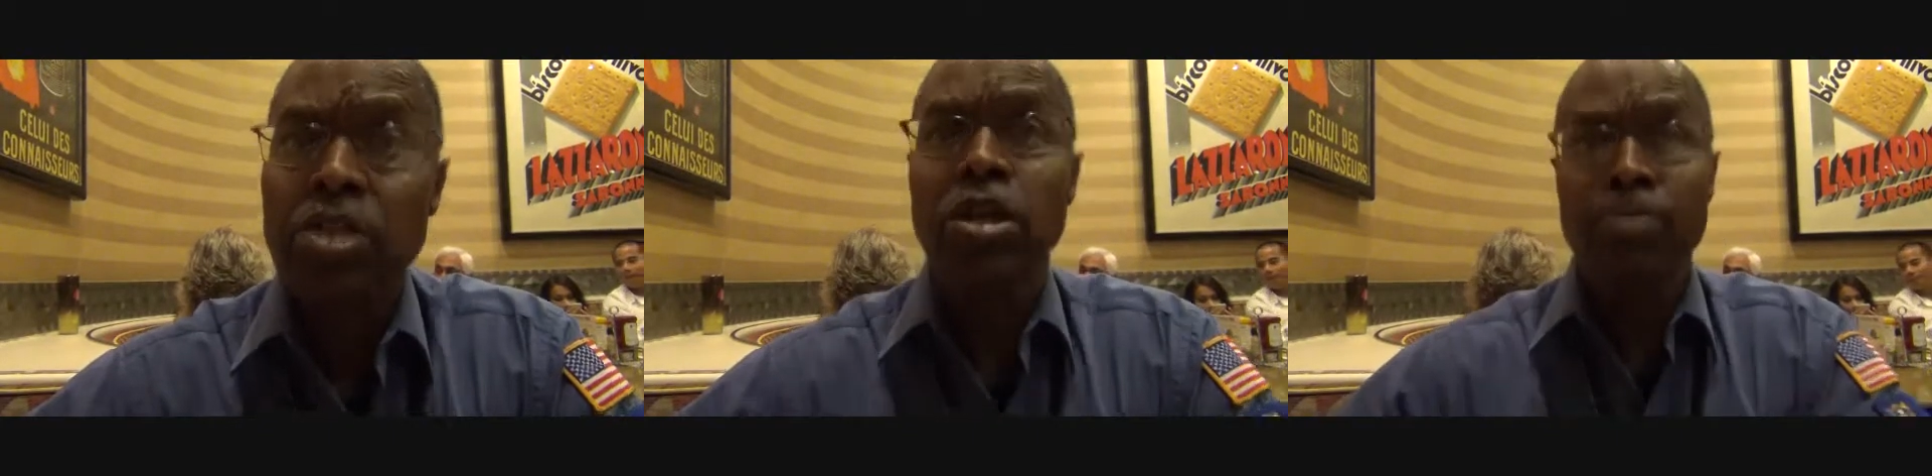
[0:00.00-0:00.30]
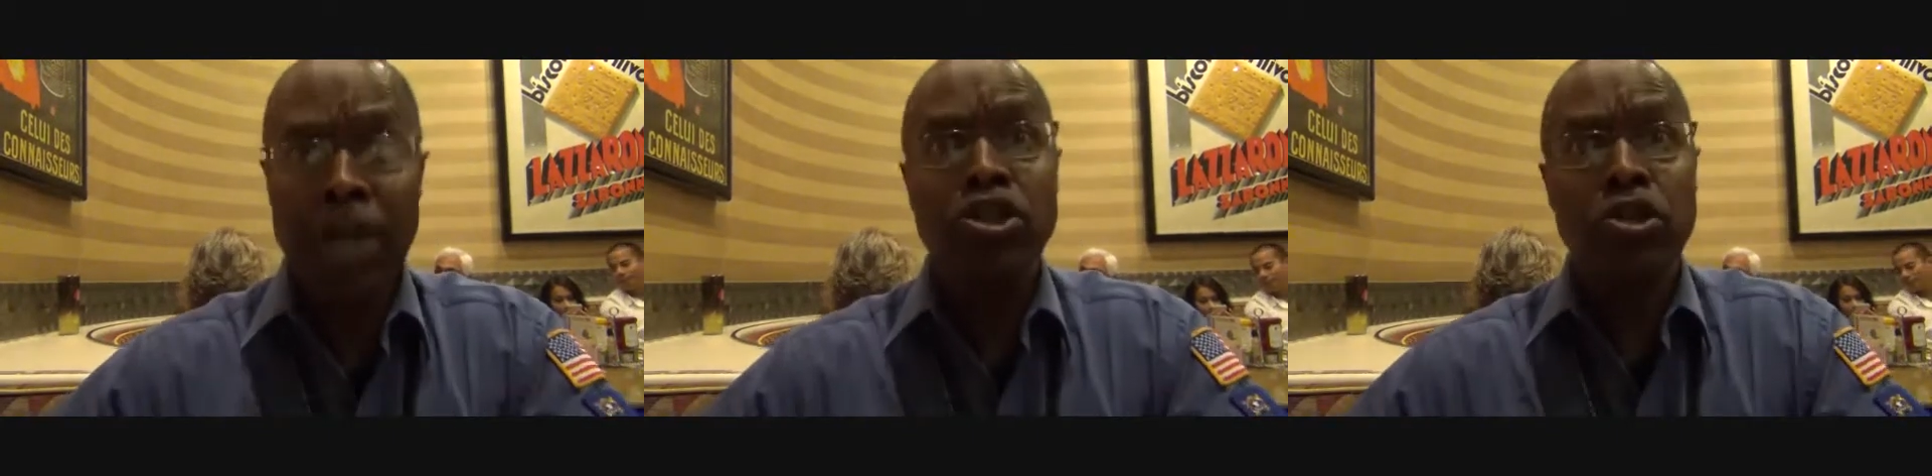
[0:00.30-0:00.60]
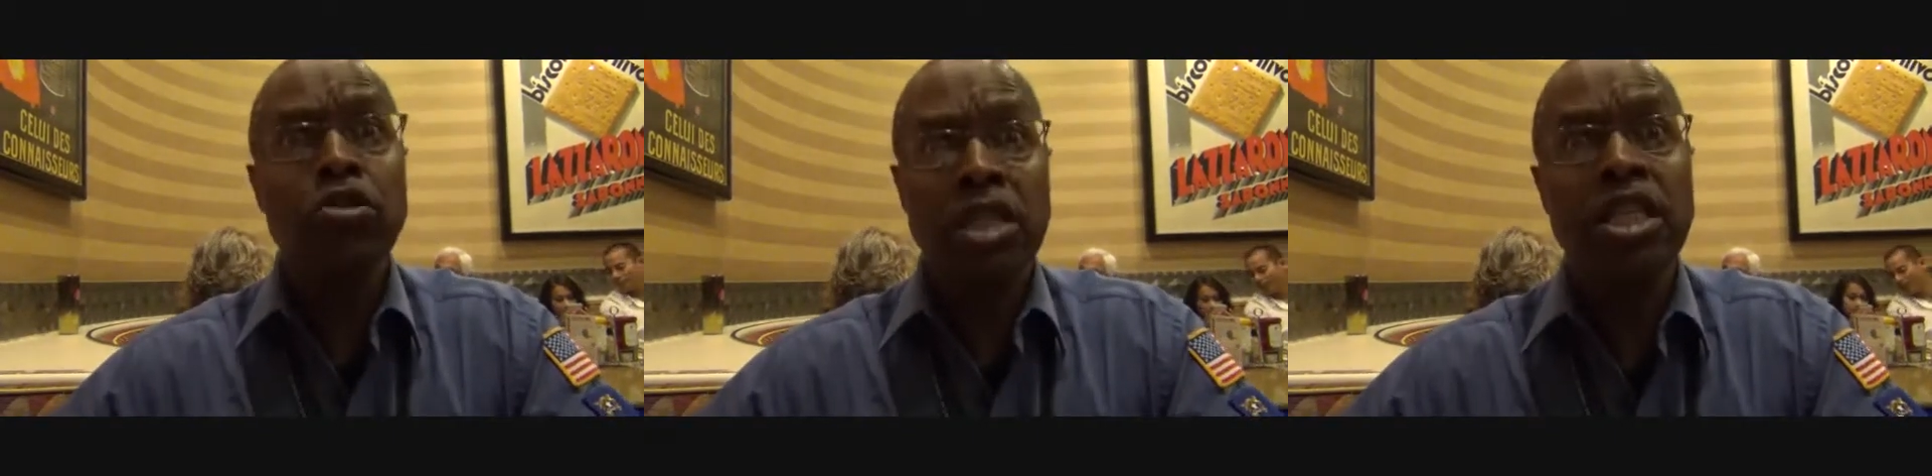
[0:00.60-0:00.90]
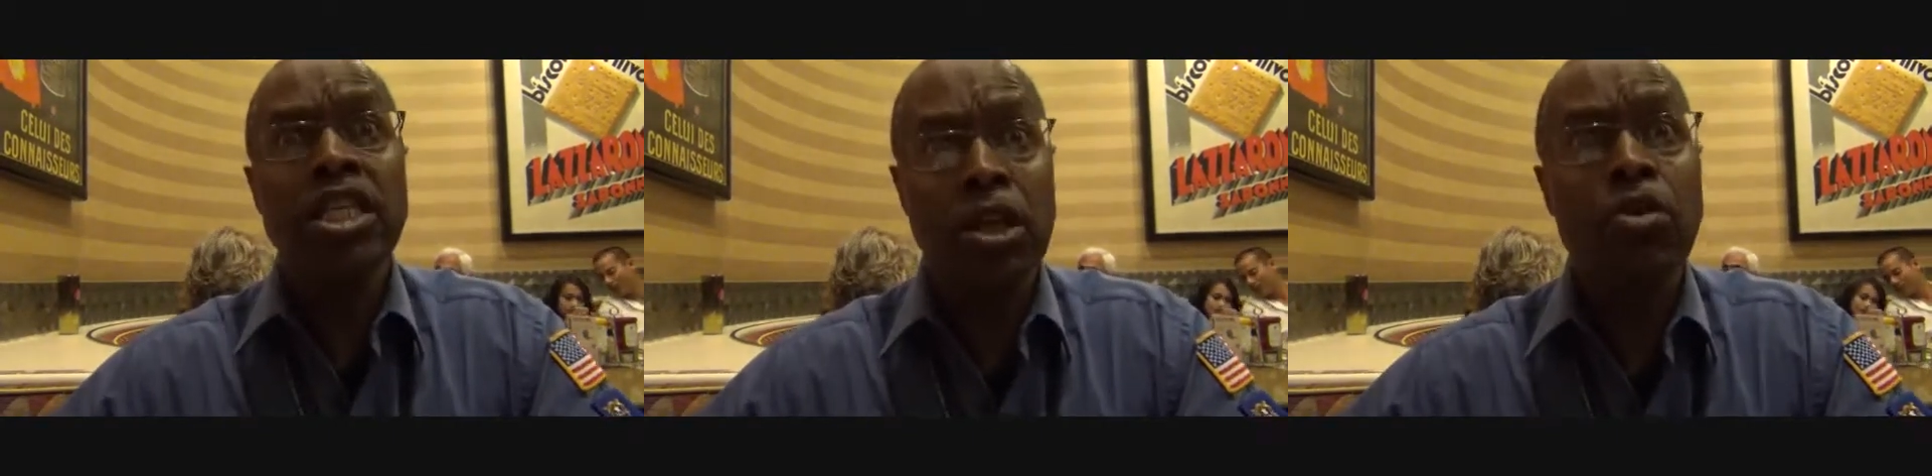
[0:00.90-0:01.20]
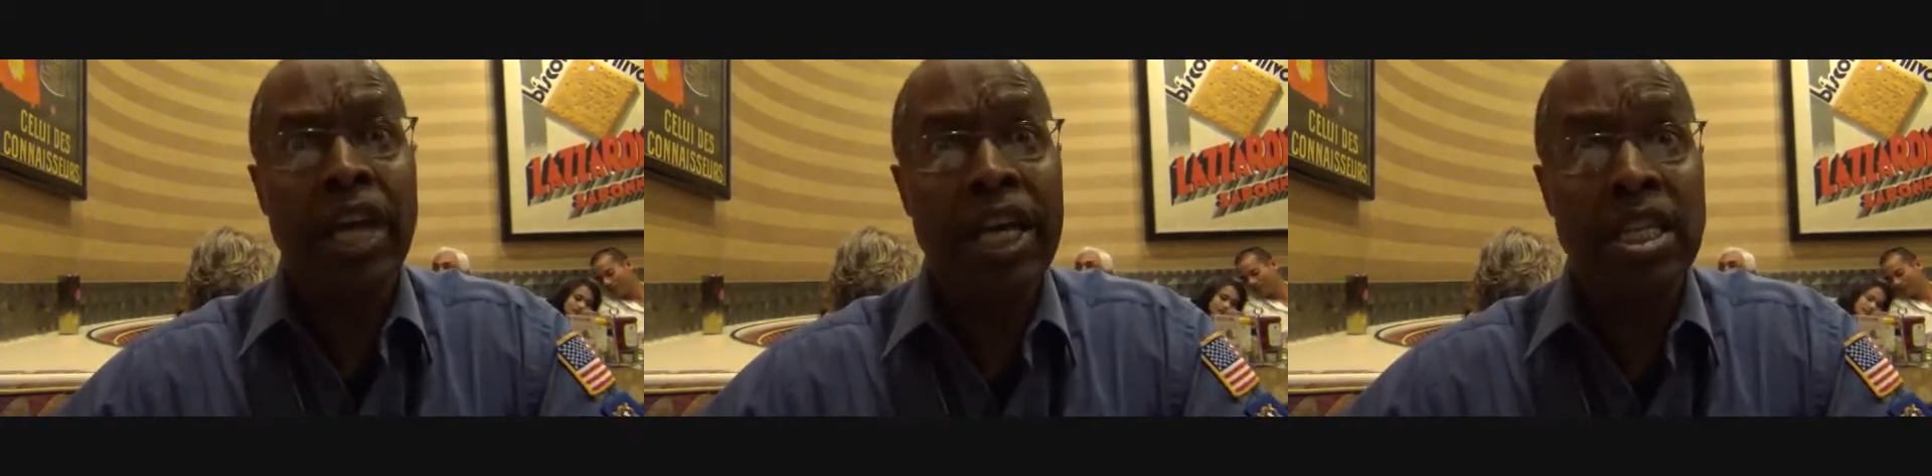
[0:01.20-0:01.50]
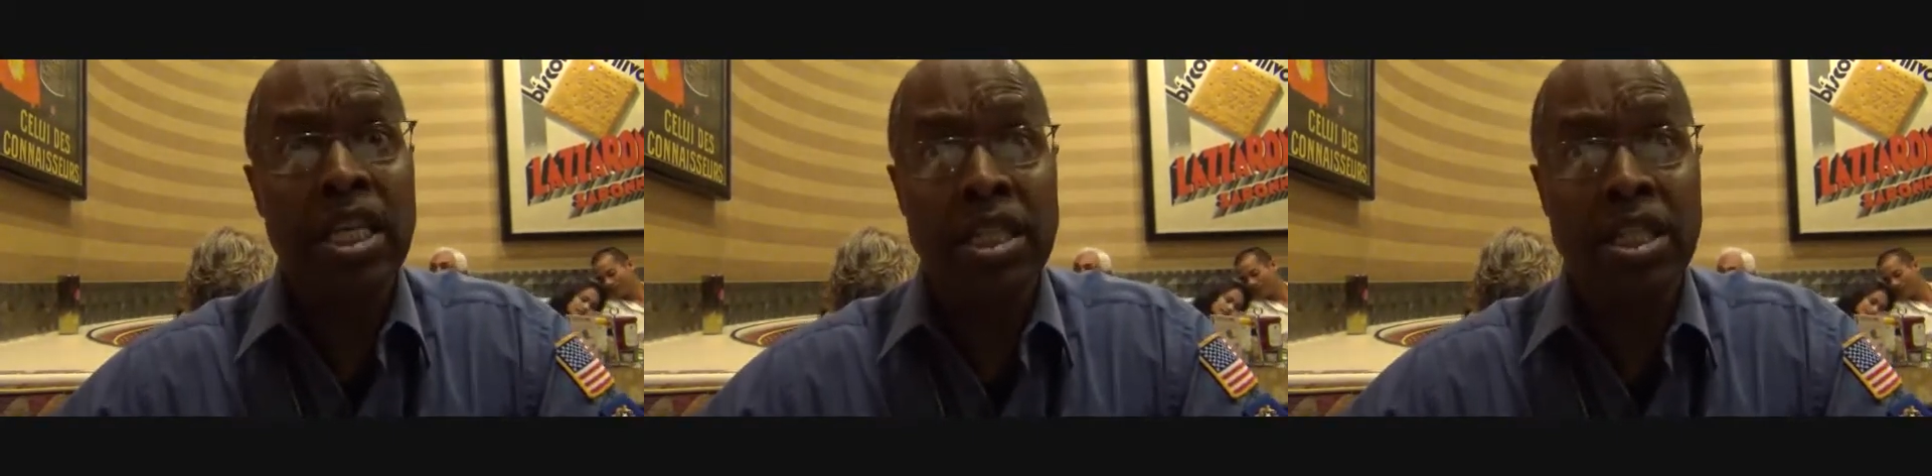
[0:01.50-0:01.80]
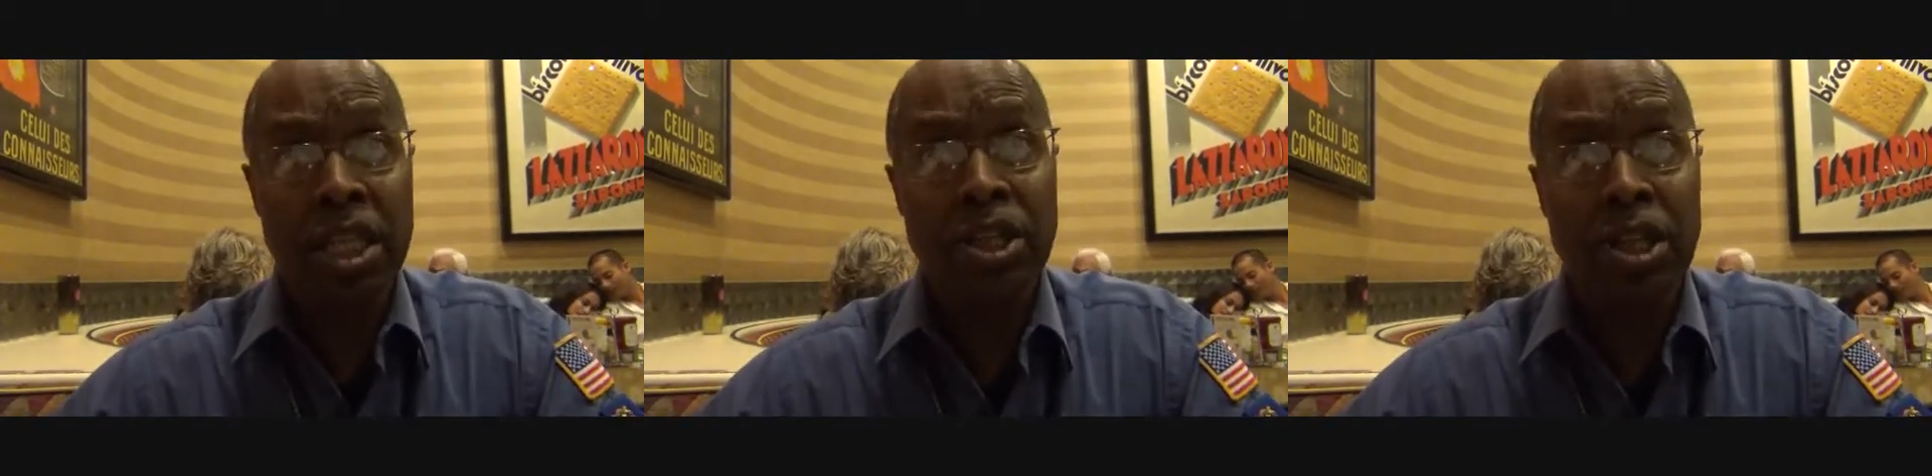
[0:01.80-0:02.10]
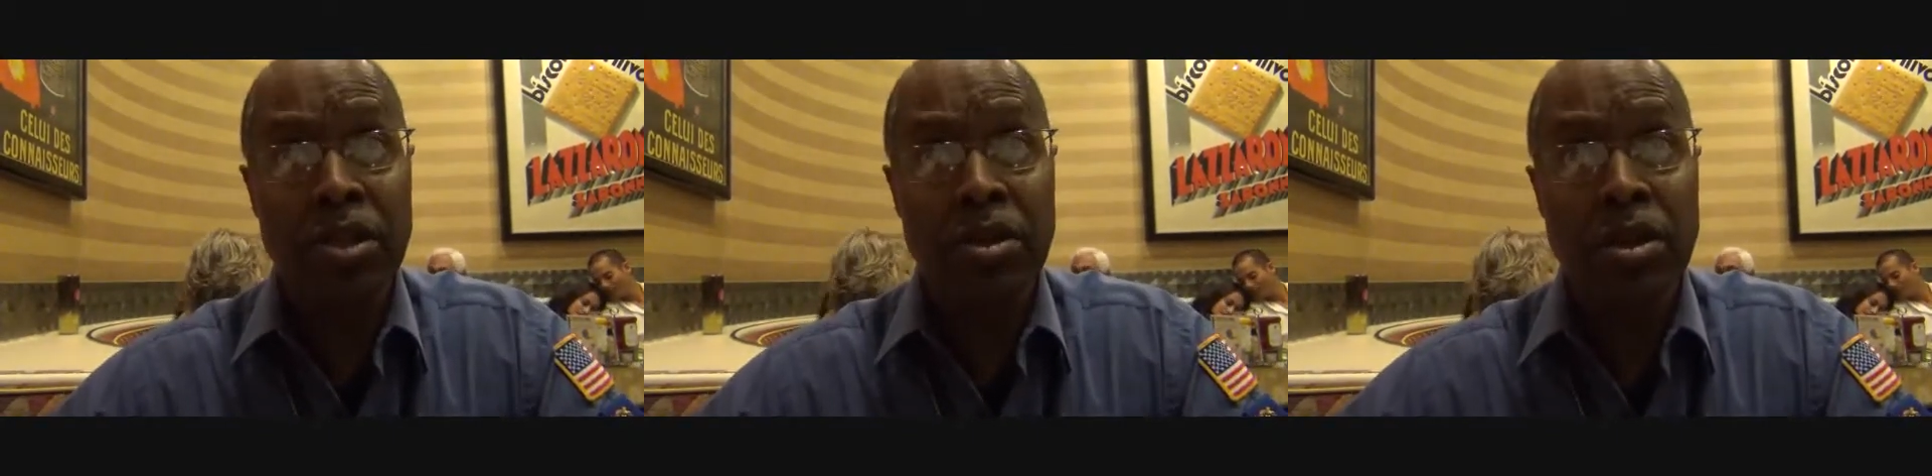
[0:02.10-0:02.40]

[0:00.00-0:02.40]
to make sure that he's okay to continue.